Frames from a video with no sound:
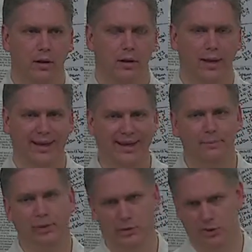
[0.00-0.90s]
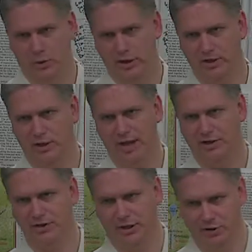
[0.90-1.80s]
and punctuation
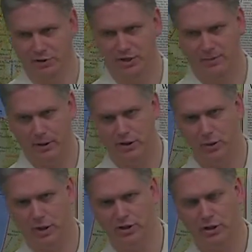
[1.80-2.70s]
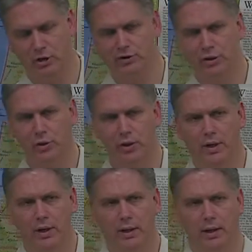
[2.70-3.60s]
actually, because you'll see punctuation also,
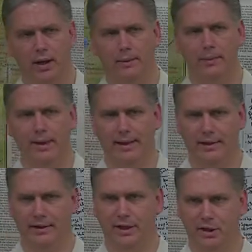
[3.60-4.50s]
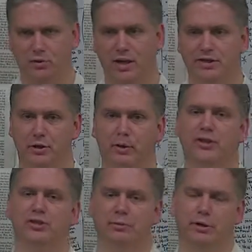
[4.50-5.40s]
um, and and the
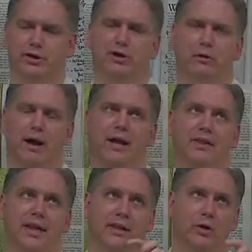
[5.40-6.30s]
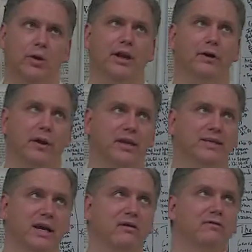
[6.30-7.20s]
transliteration. But you're correct. And the and the Koine Greek
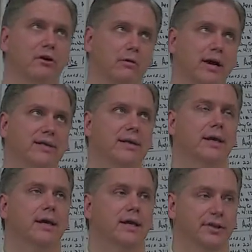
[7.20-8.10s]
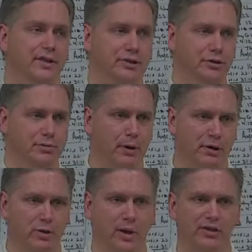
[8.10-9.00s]
itself, you're correct. It doesn't use
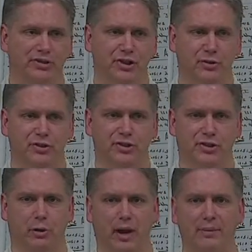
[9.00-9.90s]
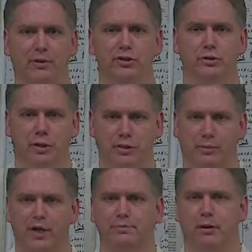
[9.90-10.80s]
punctuation. It uses the grammar to
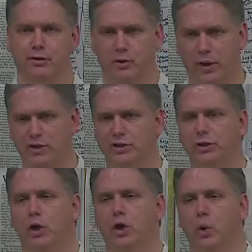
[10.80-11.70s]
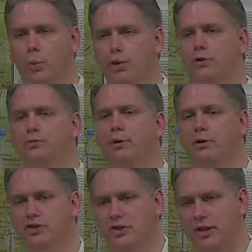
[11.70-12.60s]
express punctuation. We use
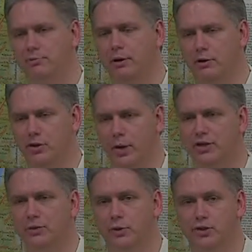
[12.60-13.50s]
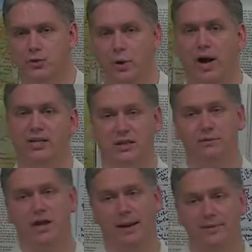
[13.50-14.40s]
punctuate punctuation, which is why
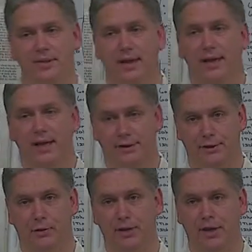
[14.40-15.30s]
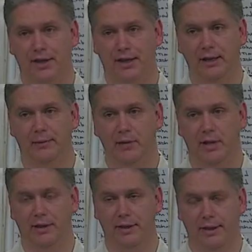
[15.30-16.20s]
sometimes and the and the Hebrew
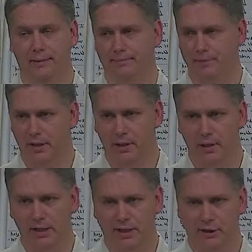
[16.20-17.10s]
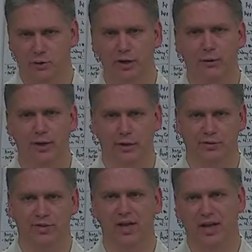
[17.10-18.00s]
and the um, English rendering, you'll
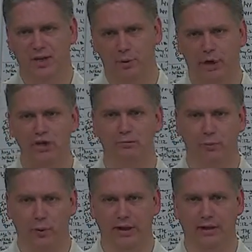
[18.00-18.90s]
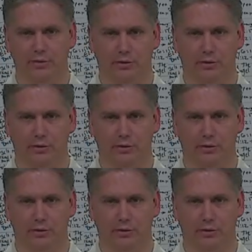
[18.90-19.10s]
see an explanation point because they're